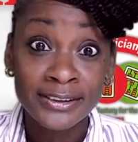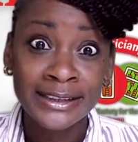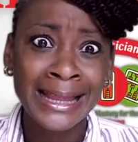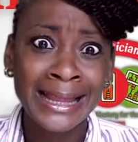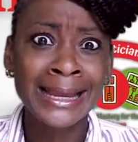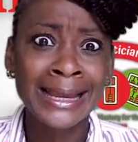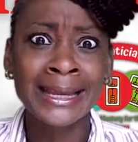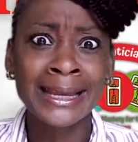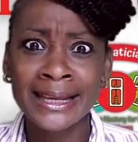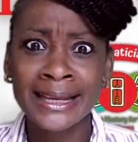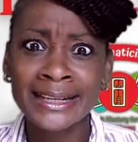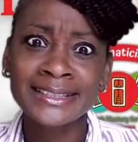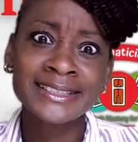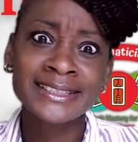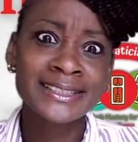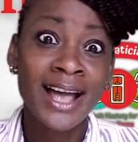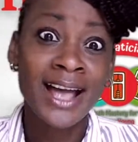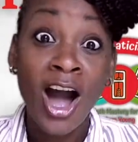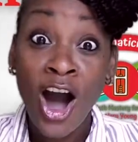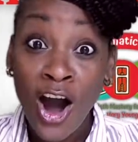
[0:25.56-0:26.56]
Like it's
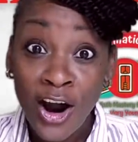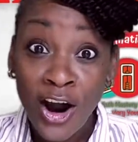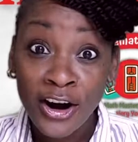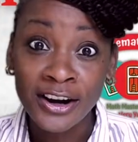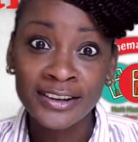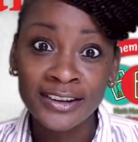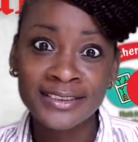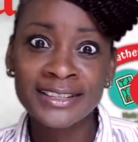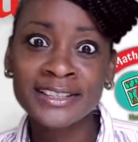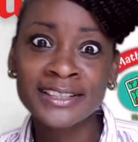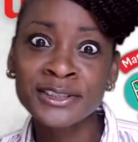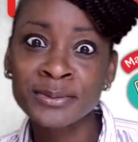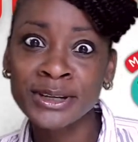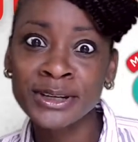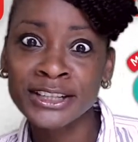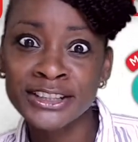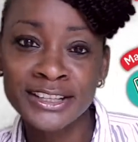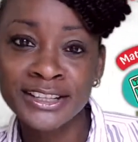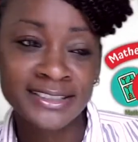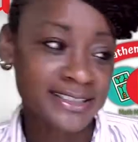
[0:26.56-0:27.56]
hard. This is what it looks